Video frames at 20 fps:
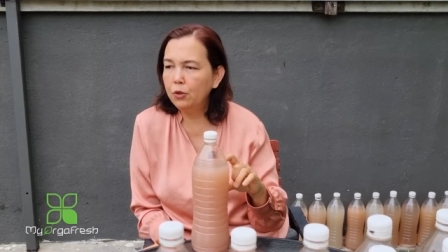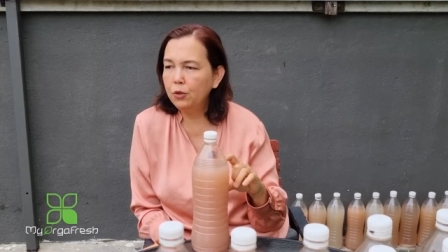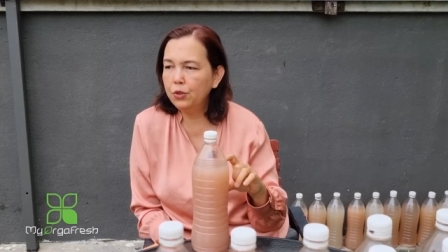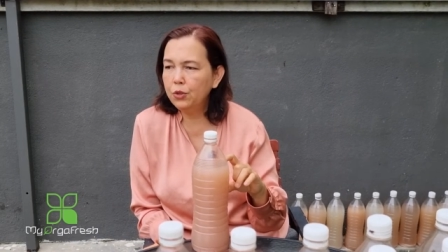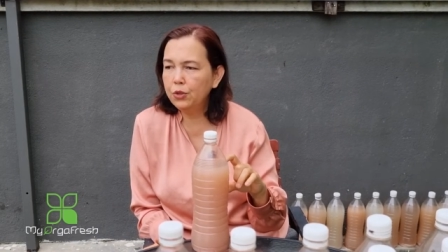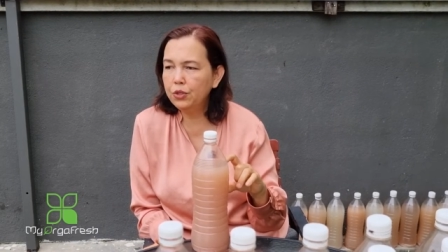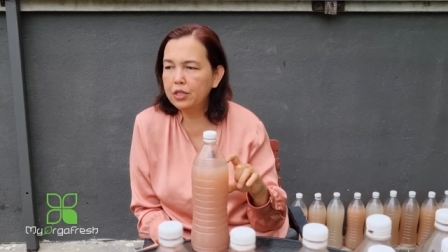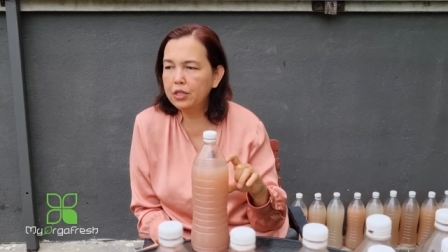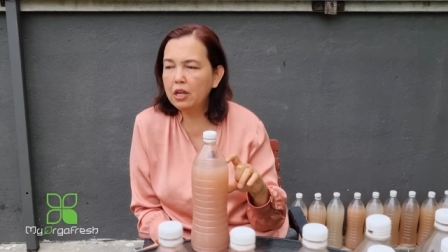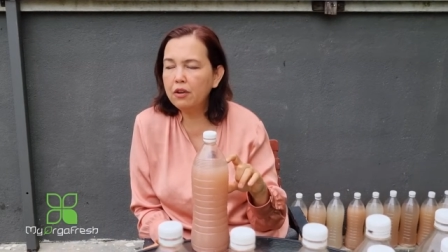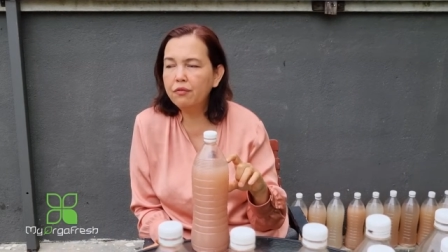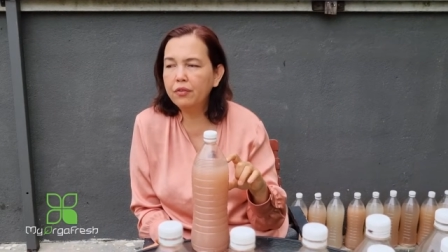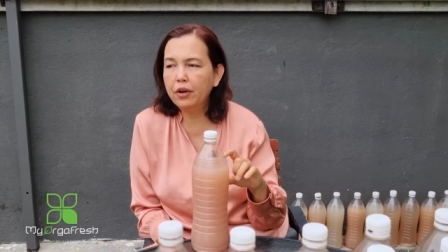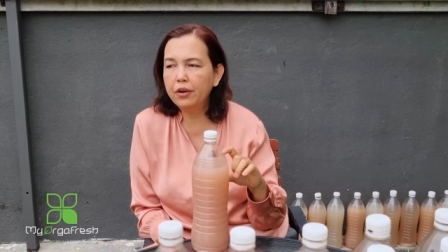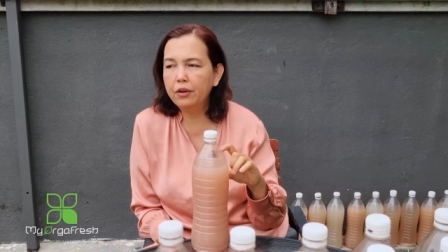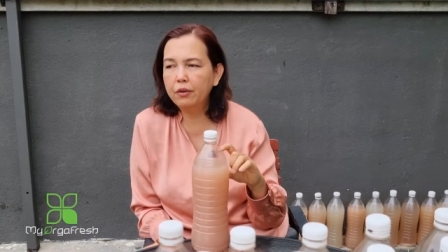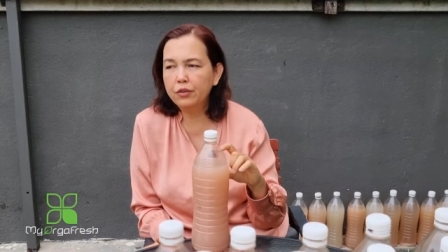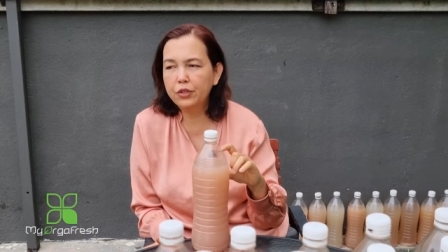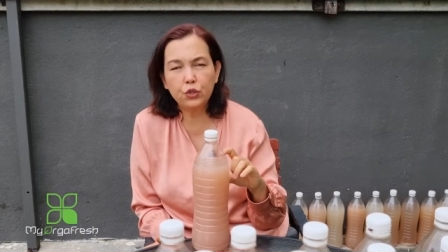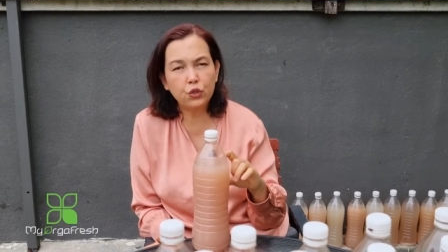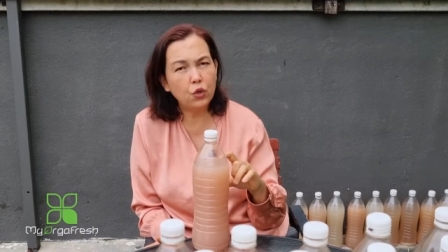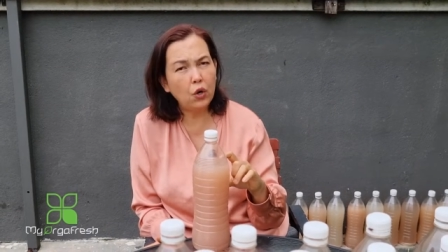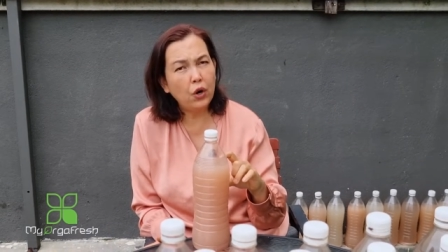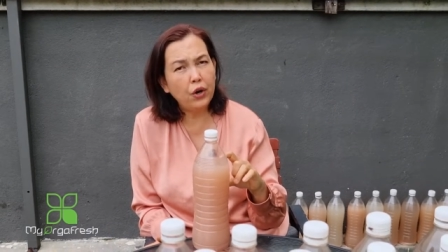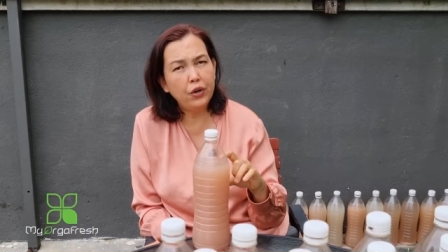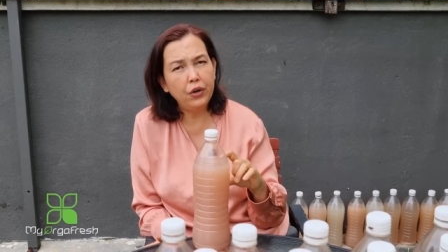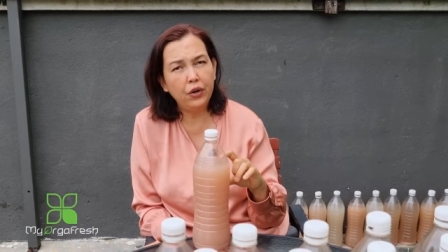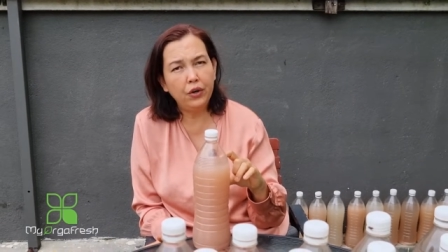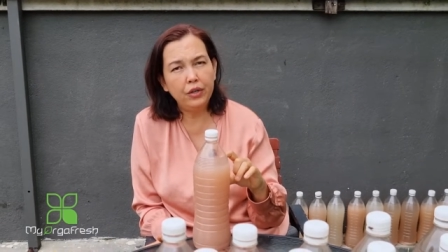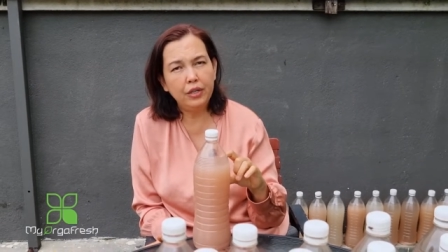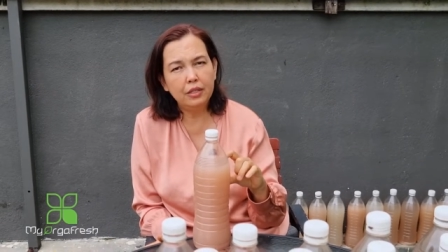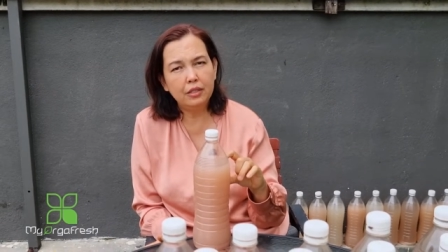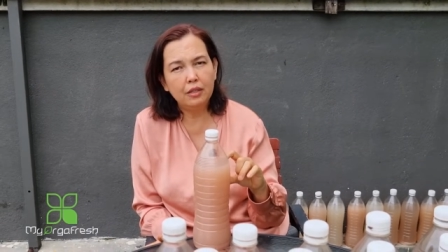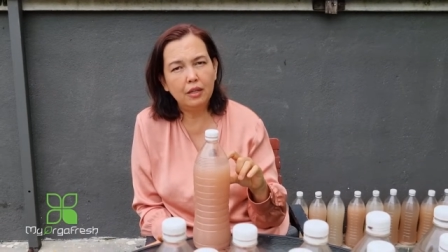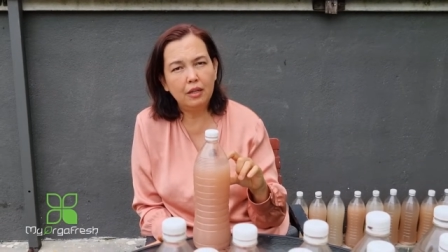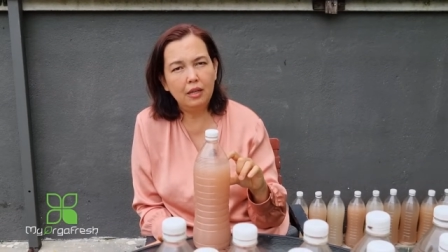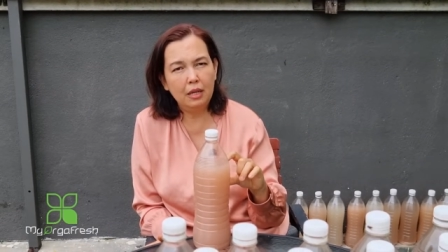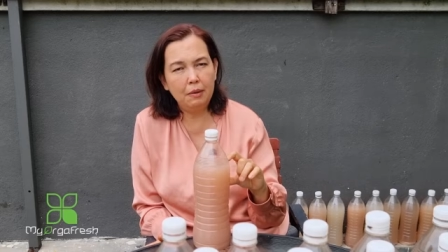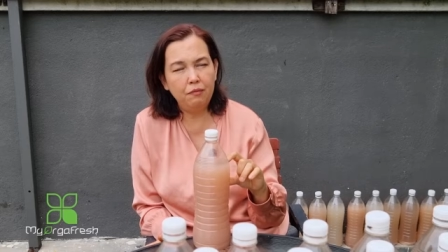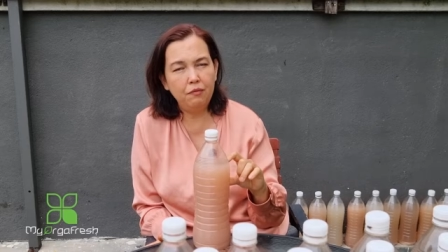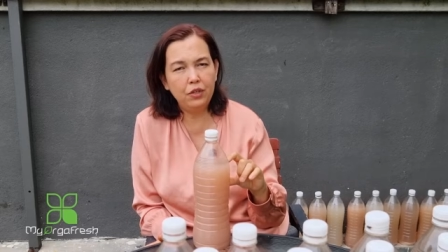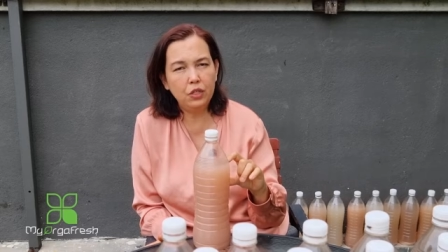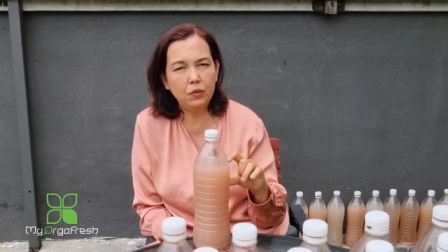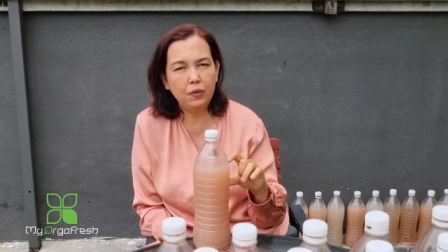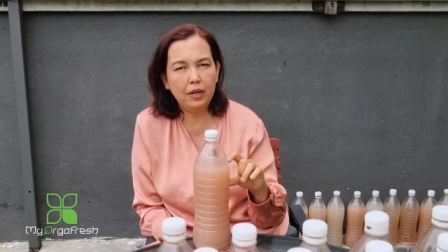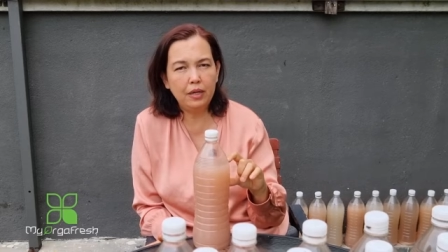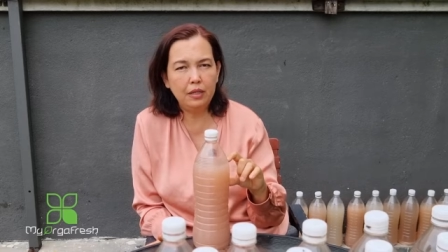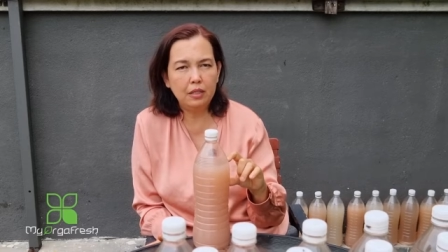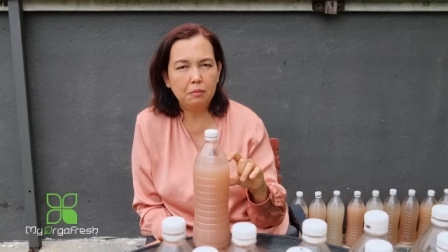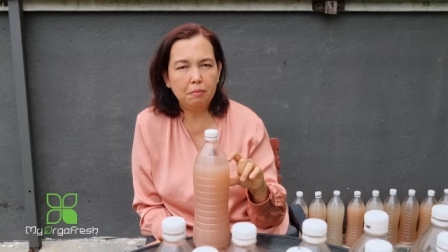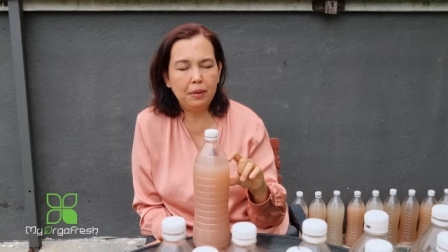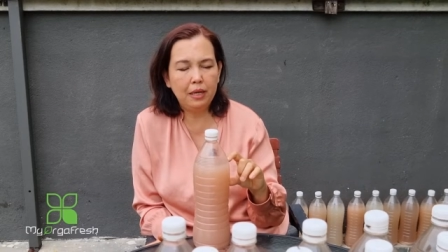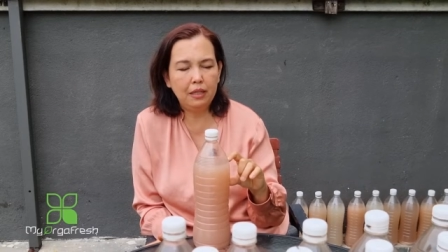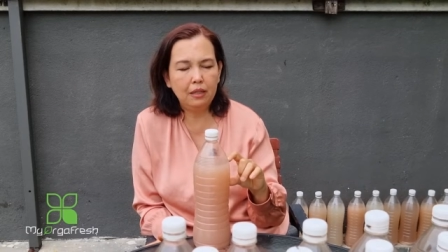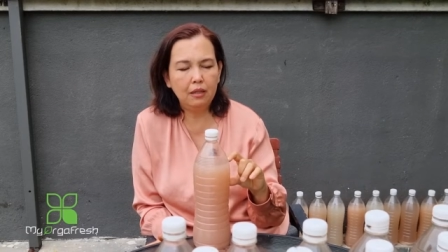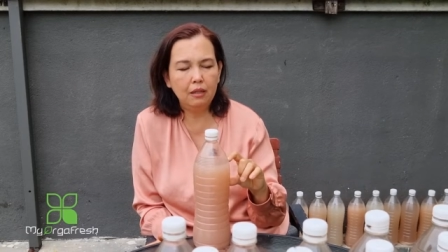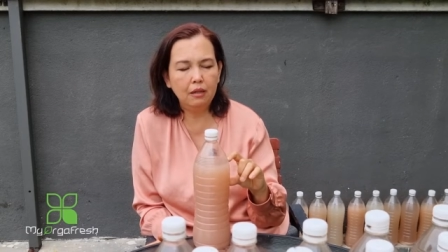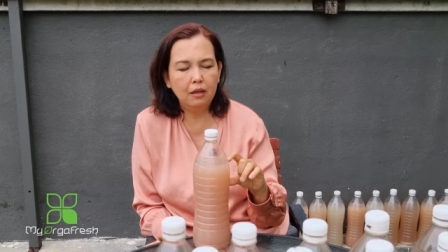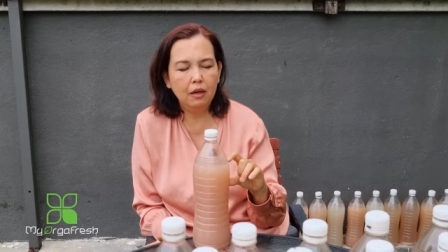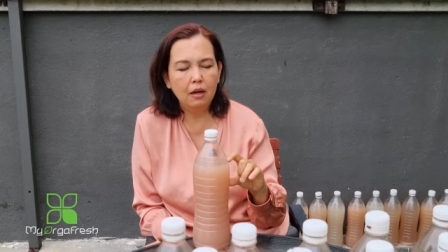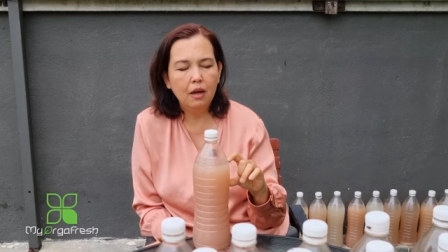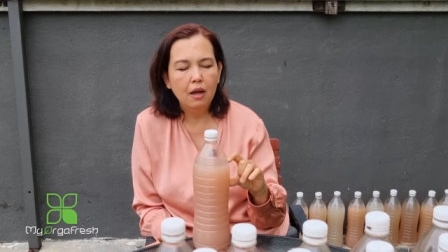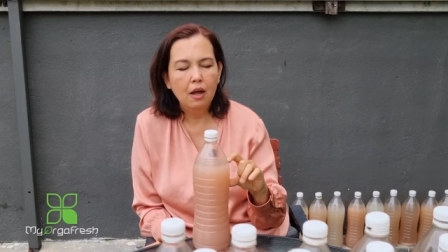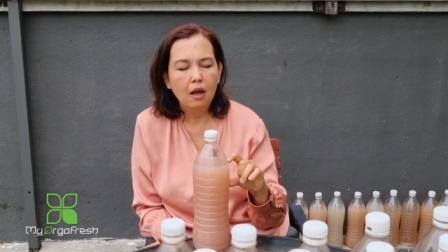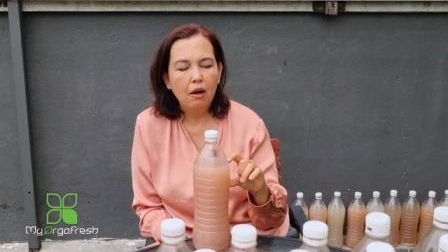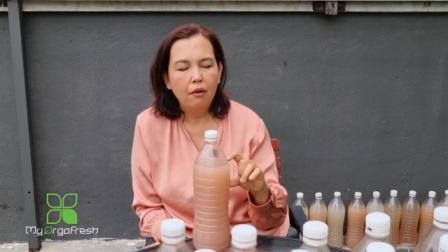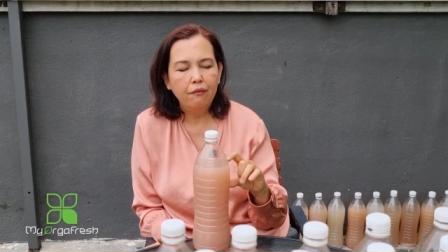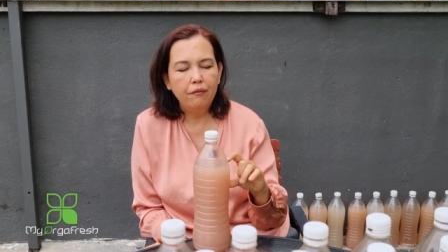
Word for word: you're using for the soil or is the leaf which one is better